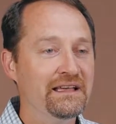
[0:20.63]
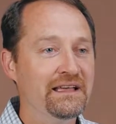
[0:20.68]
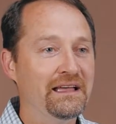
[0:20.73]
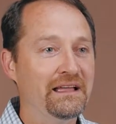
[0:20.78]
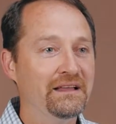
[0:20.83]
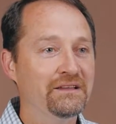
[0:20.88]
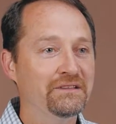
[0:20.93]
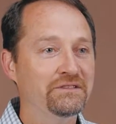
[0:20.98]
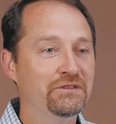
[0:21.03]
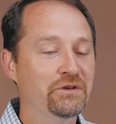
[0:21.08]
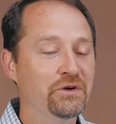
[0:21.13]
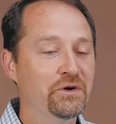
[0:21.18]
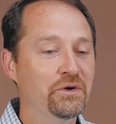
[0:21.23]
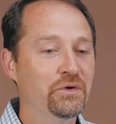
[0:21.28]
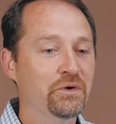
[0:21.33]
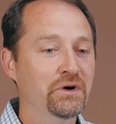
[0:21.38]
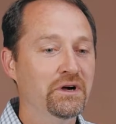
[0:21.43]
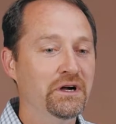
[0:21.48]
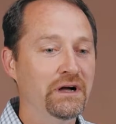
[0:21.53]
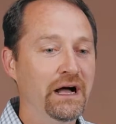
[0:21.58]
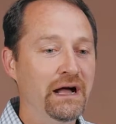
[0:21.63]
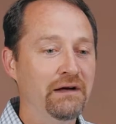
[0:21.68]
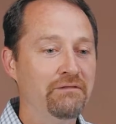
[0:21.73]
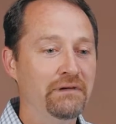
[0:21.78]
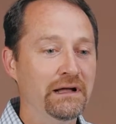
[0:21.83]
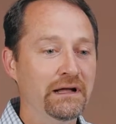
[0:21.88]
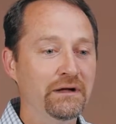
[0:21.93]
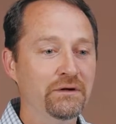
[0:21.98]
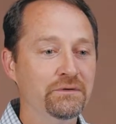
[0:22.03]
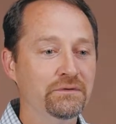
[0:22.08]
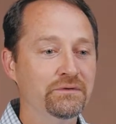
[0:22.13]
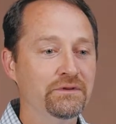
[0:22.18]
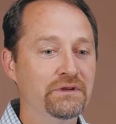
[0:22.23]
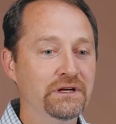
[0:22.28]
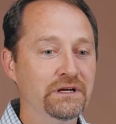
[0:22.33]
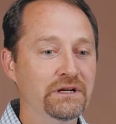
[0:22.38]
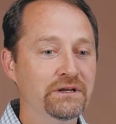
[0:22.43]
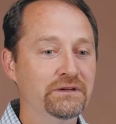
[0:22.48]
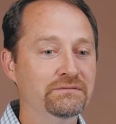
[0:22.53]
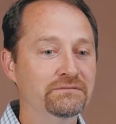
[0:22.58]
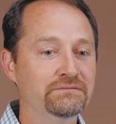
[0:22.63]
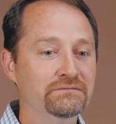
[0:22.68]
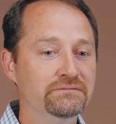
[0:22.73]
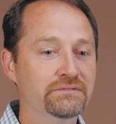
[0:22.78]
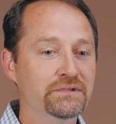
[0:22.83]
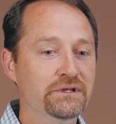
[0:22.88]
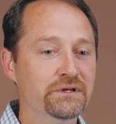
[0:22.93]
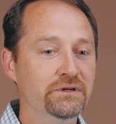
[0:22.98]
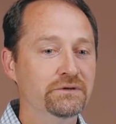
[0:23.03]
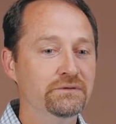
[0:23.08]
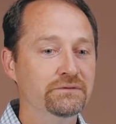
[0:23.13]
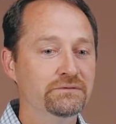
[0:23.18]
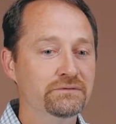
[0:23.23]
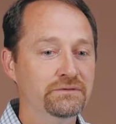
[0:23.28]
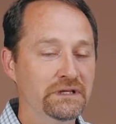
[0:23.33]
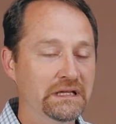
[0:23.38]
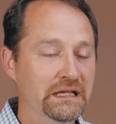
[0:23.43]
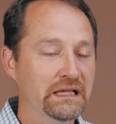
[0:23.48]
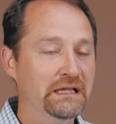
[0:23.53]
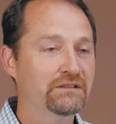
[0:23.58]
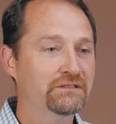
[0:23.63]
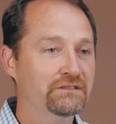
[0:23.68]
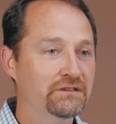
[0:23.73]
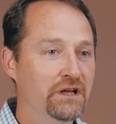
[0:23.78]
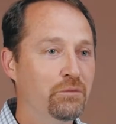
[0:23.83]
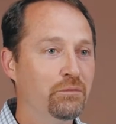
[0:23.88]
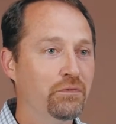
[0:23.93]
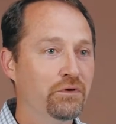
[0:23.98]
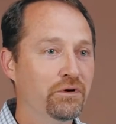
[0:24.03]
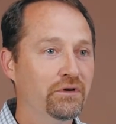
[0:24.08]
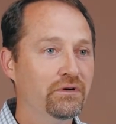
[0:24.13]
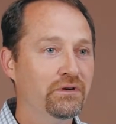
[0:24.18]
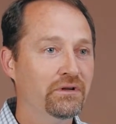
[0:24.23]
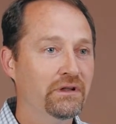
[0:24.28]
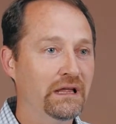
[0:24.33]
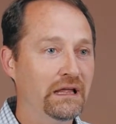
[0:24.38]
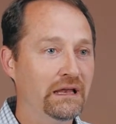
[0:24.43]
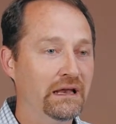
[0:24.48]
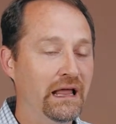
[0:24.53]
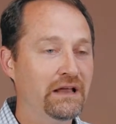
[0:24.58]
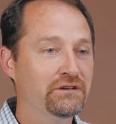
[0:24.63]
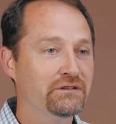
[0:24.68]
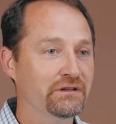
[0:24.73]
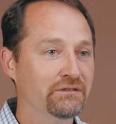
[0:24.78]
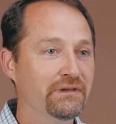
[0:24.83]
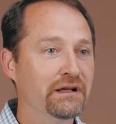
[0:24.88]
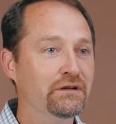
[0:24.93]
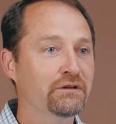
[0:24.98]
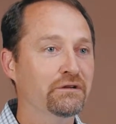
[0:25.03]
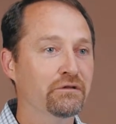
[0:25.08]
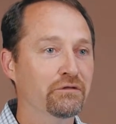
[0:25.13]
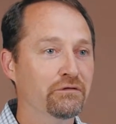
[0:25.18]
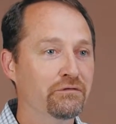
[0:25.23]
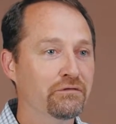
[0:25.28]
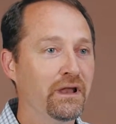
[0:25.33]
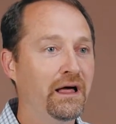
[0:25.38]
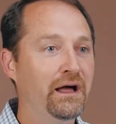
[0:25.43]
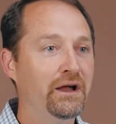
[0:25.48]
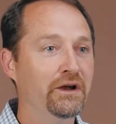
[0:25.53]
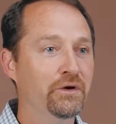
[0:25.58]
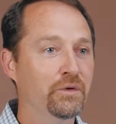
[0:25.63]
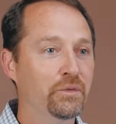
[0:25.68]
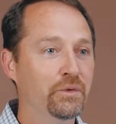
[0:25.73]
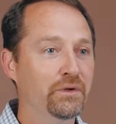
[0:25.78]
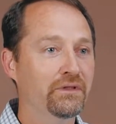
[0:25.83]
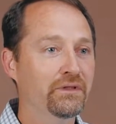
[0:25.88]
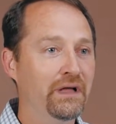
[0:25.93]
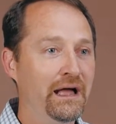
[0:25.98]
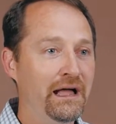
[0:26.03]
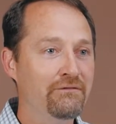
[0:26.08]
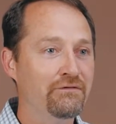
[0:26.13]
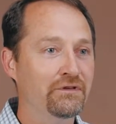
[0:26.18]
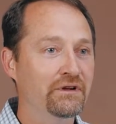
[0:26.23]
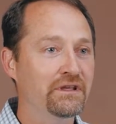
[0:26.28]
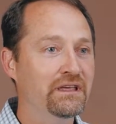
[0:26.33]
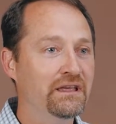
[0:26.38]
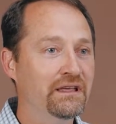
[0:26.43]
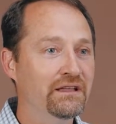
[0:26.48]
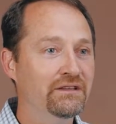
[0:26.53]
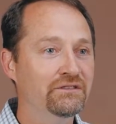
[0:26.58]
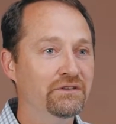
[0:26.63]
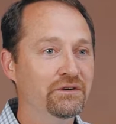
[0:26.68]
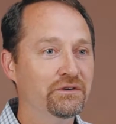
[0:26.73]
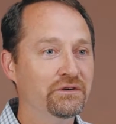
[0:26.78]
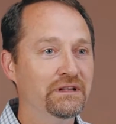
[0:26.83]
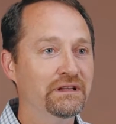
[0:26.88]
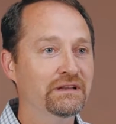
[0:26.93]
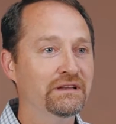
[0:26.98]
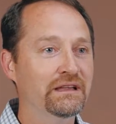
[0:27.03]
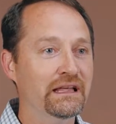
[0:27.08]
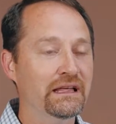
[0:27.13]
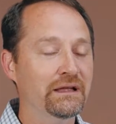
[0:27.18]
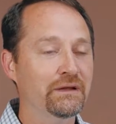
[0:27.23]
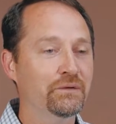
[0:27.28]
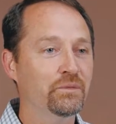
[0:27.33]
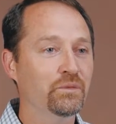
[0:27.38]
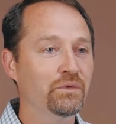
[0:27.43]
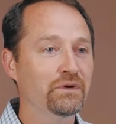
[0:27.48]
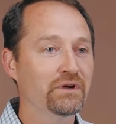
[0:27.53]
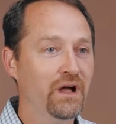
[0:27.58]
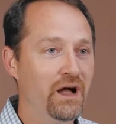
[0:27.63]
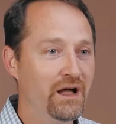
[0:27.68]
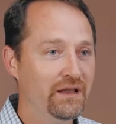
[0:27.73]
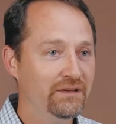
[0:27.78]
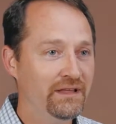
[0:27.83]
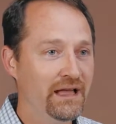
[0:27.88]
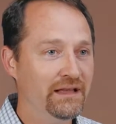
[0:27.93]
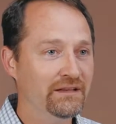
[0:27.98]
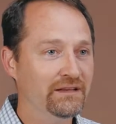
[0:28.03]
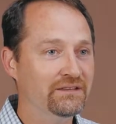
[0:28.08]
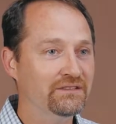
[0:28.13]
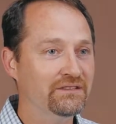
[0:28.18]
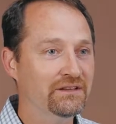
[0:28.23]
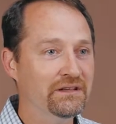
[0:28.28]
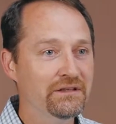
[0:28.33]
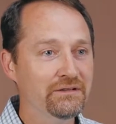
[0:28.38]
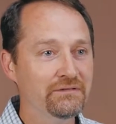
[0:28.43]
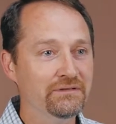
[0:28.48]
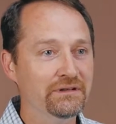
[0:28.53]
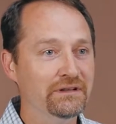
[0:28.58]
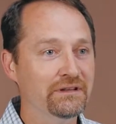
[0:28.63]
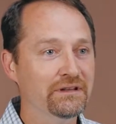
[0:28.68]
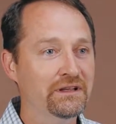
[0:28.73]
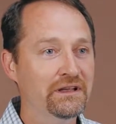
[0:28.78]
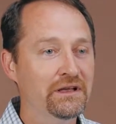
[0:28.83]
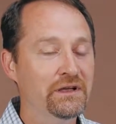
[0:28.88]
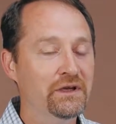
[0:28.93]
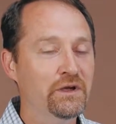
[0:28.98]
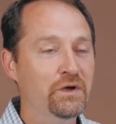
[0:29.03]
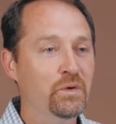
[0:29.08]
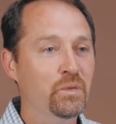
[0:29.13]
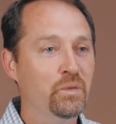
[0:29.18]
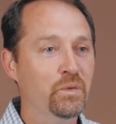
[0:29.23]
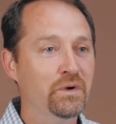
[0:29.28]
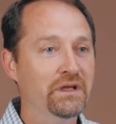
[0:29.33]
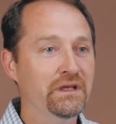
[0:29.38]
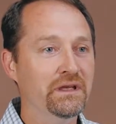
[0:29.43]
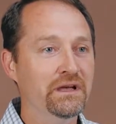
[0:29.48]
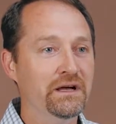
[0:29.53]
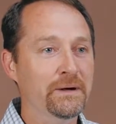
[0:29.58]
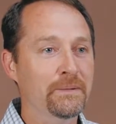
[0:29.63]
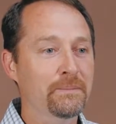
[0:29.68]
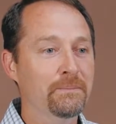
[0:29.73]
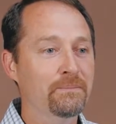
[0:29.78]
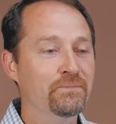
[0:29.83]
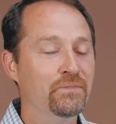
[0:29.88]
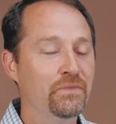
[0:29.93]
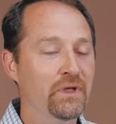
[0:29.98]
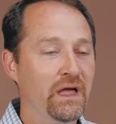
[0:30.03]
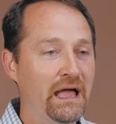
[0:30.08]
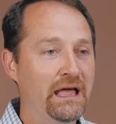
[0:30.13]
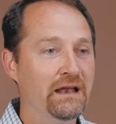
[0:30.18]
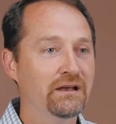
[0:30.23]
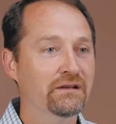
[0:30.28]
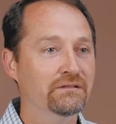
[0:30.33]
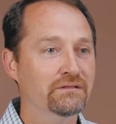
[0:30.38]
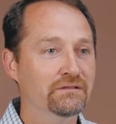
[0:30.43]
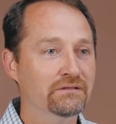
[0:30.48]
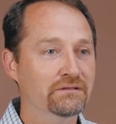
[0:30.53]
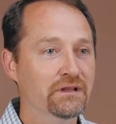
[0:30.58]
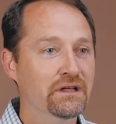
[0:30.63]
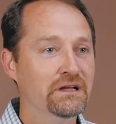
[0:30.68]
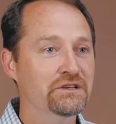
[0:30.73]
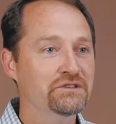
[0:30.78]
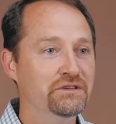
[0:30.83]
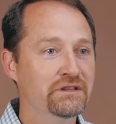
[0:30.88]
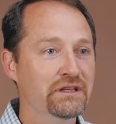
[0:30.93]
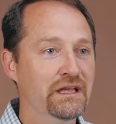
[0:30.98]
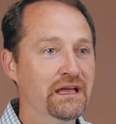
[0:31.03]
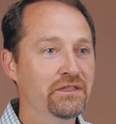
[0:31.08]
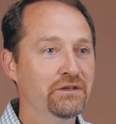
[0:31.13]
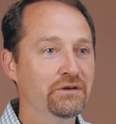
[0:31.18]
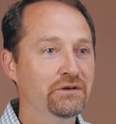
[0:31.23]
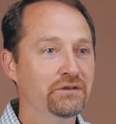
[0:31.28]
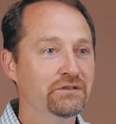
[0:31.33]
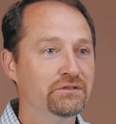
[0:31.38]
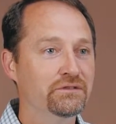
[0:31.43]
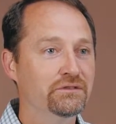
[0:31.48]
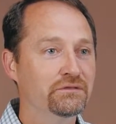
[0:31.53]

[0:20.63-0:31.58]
And so I found his number, and actually found a little flyer with I Am for Kids on it, and contacted Steve, and we had lunch together and